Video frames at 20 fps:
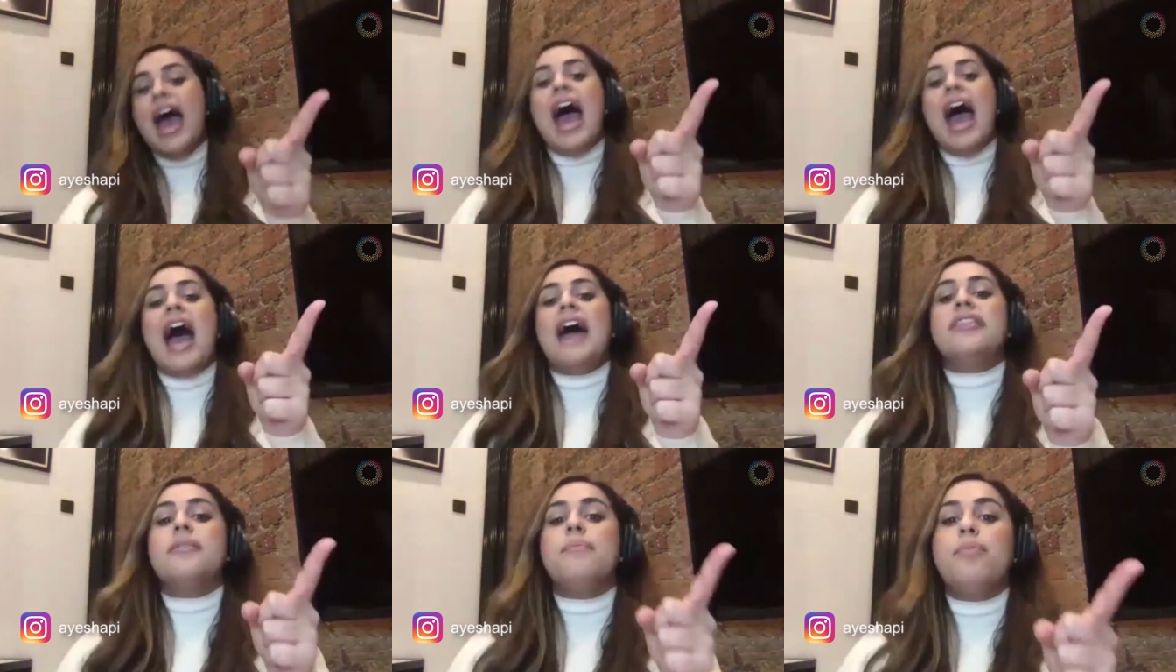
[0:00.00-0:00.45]

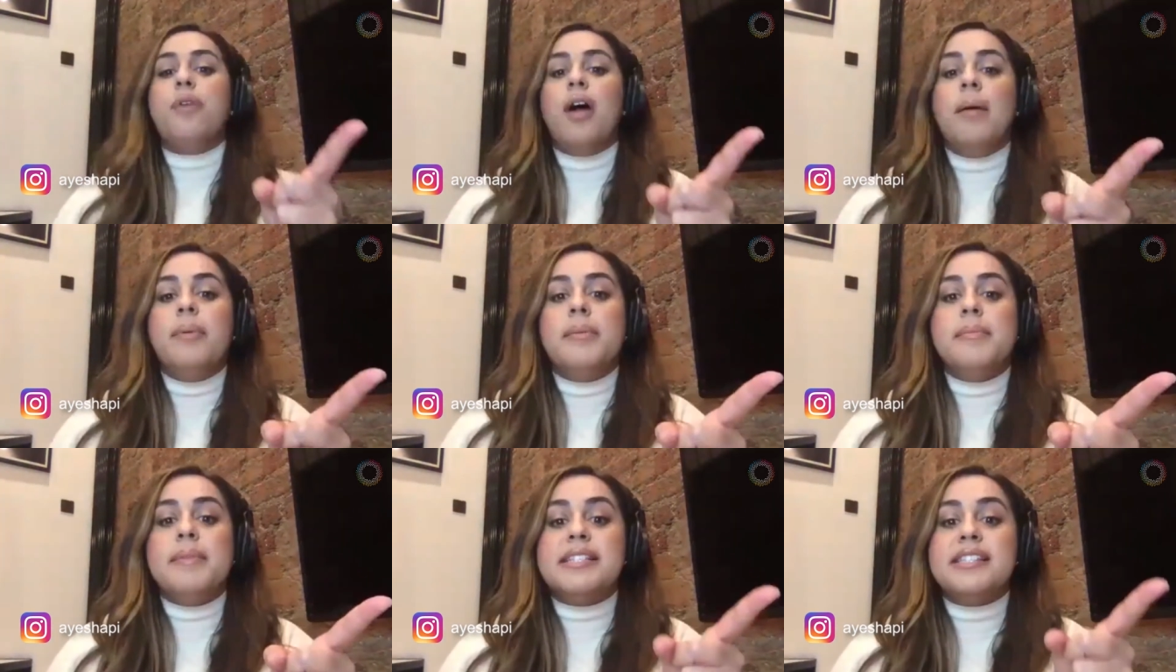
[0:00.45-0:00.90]
And the
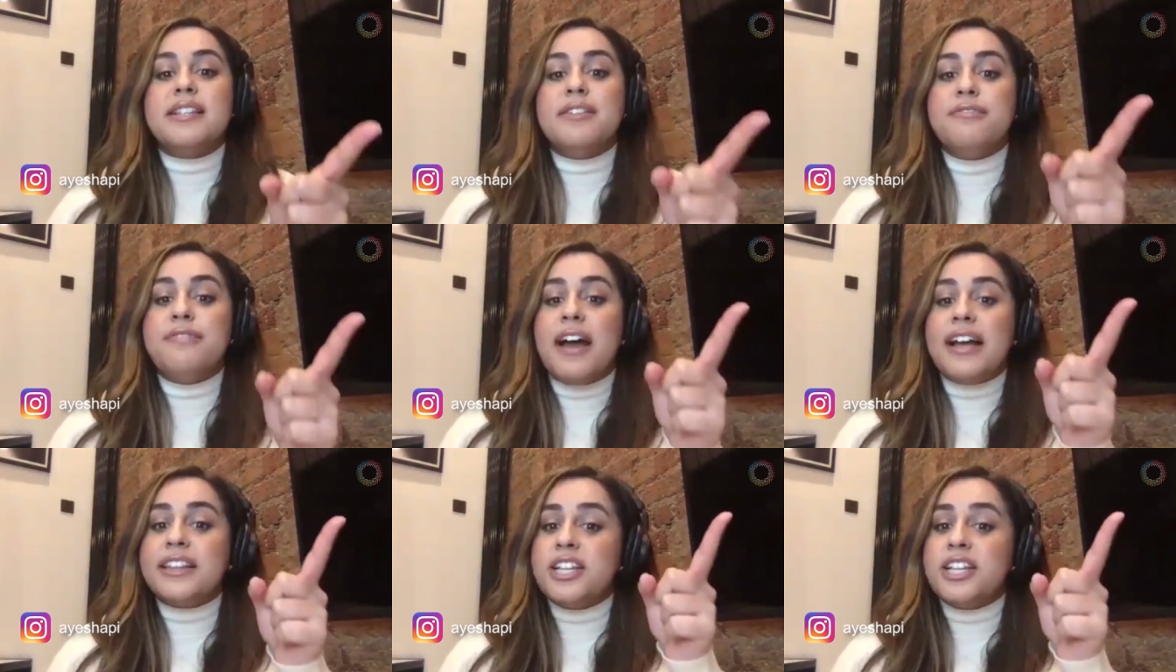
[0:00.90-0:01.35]
problem is the
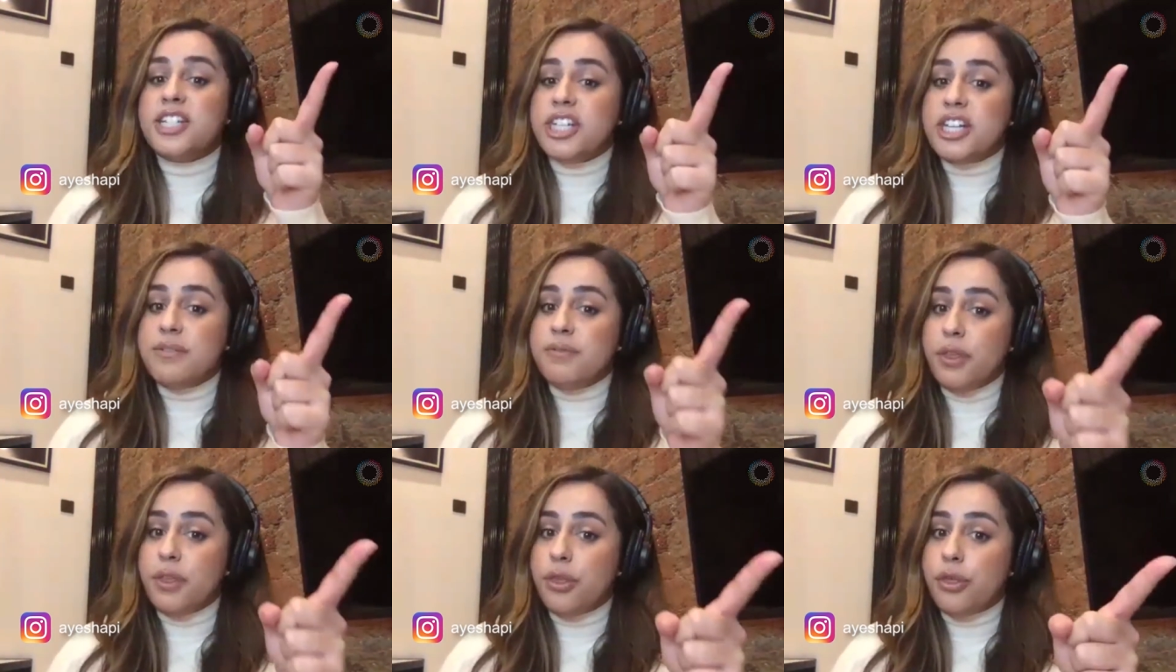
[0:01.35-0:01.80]
fact that she
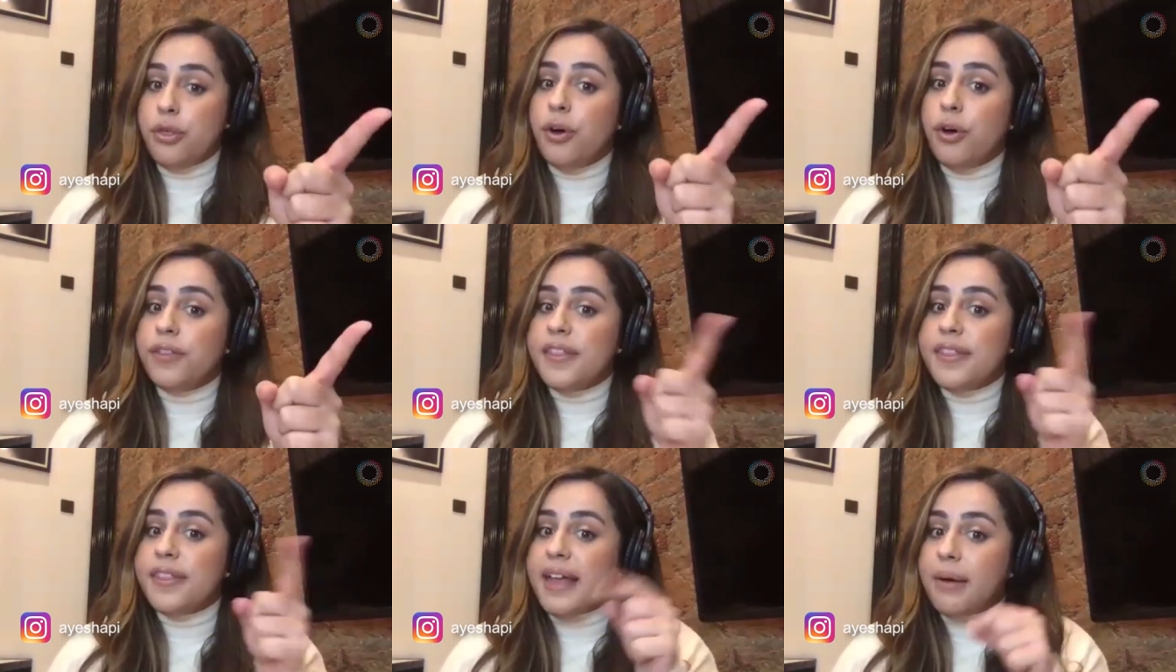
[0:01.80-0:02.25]
even
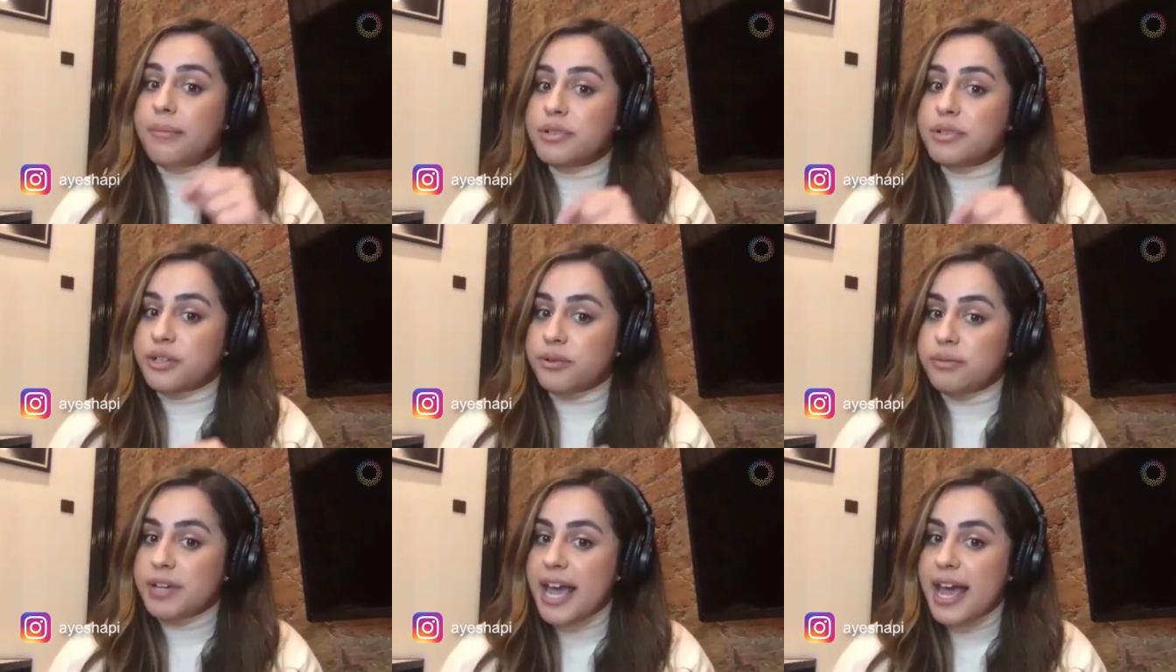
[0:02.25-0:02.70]
thought that that was
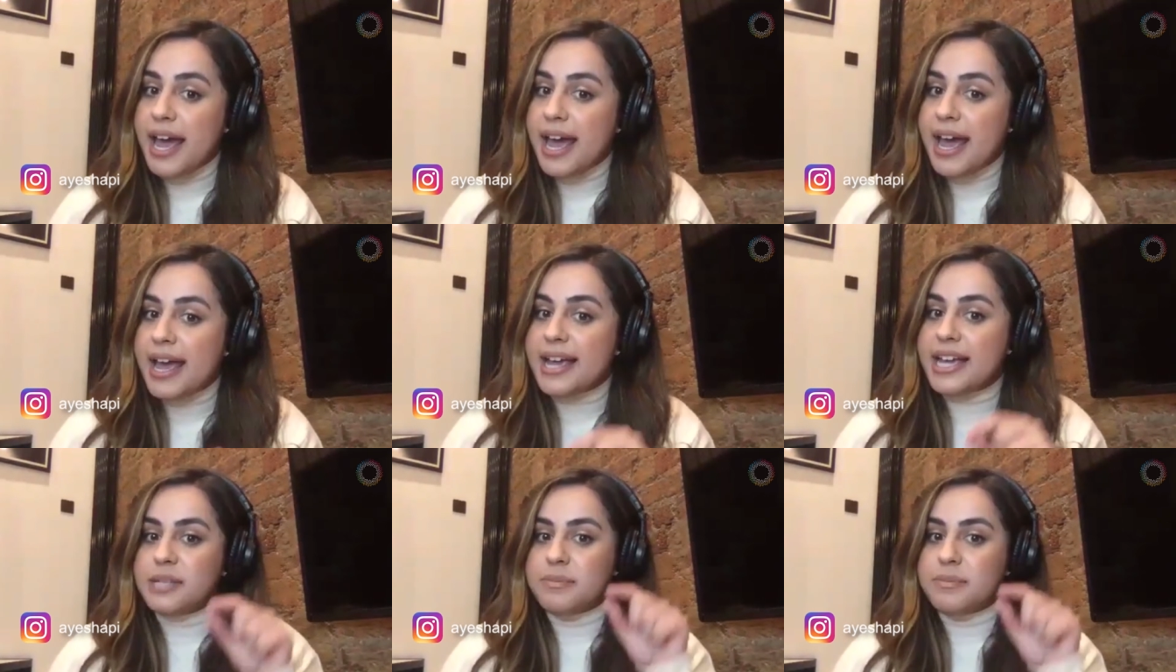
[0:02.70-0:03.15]

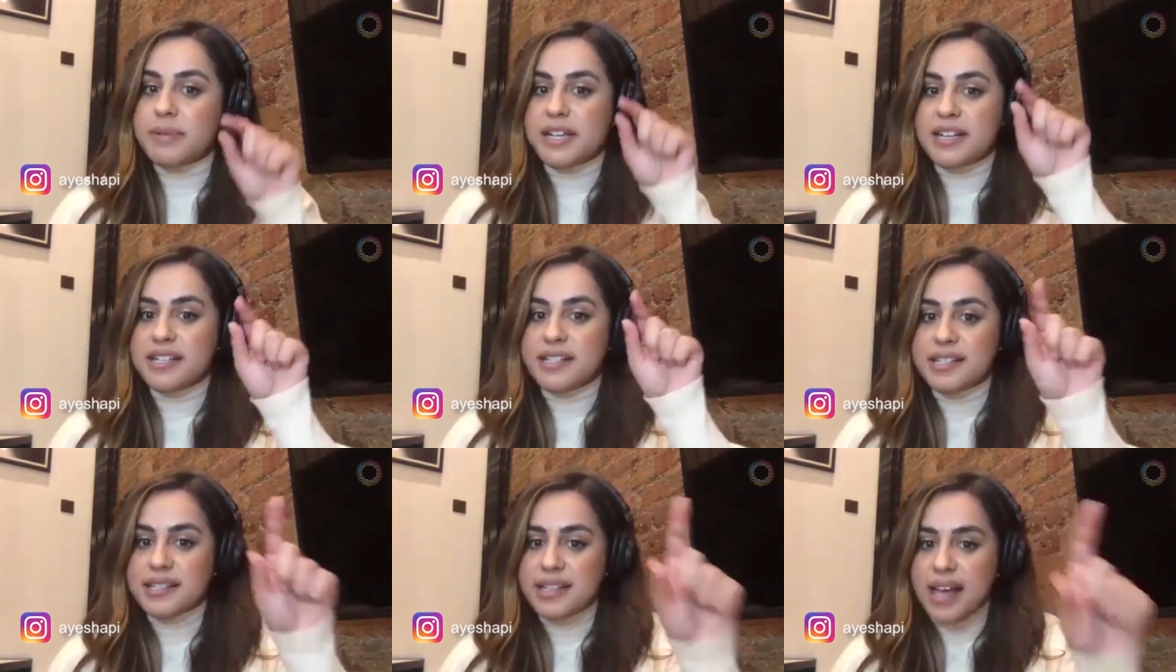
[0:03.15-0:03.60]
okay is
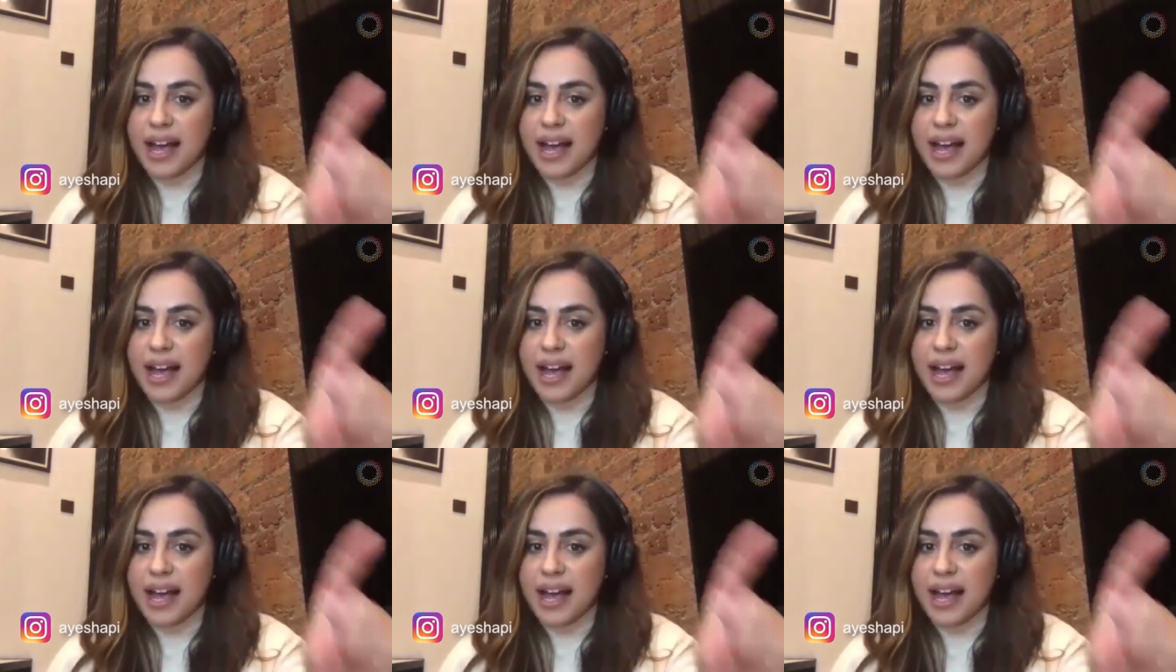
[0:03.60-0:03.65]
because